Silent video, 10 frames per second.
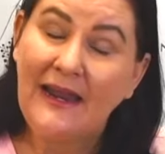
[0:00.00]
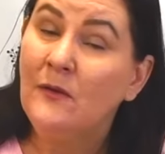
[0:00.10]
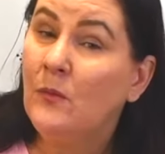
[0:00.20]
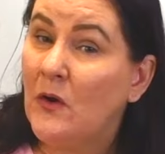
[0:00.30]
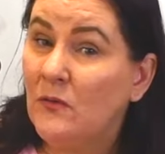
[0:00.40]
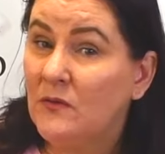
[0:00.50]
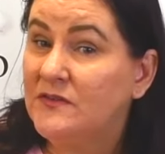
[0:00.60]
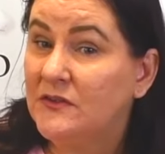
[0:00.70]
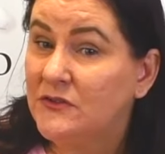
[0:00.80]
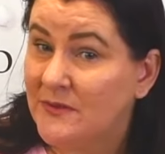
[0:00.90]
and it won't
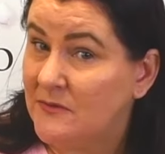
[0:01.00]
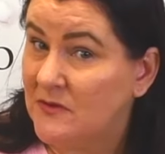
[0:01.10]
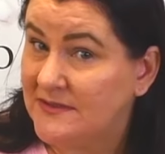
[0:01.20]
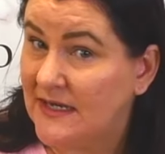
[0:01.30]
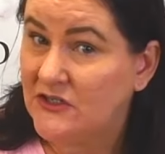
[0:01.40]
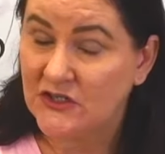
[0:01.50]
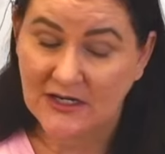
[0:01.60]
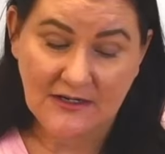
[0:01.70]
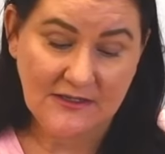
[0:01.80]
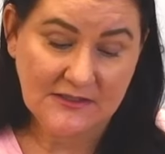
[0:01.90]
also treat rosacea,
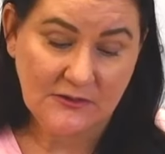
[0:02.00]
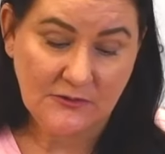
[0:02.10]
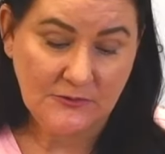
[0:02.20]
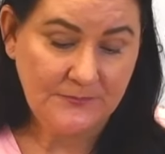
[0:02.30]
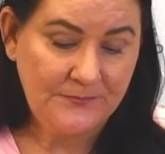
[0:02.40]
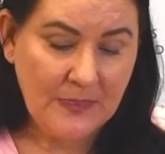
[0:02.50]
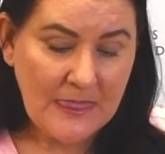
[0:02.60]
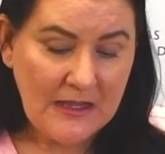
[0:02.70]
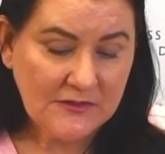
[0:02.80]
can I show you?